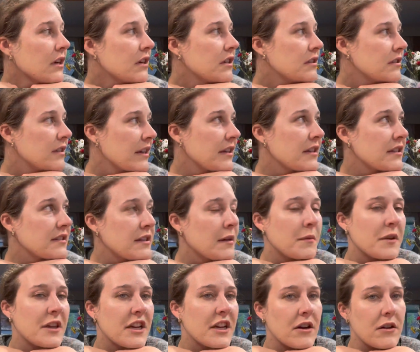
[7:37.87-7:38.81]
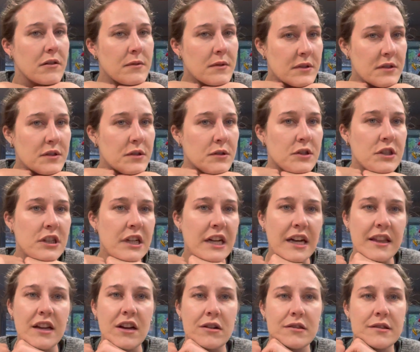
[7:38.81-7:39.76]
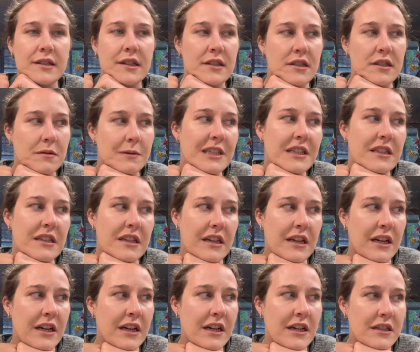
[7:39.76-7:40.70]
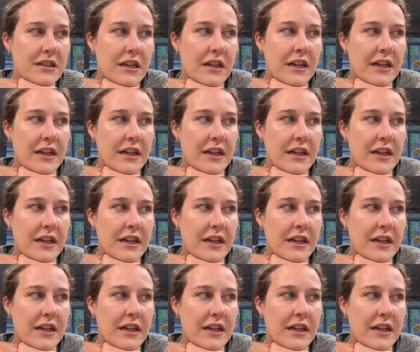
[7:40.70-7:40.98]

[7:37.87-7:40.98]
Send me the yarn. So she had the yarn sent to me, and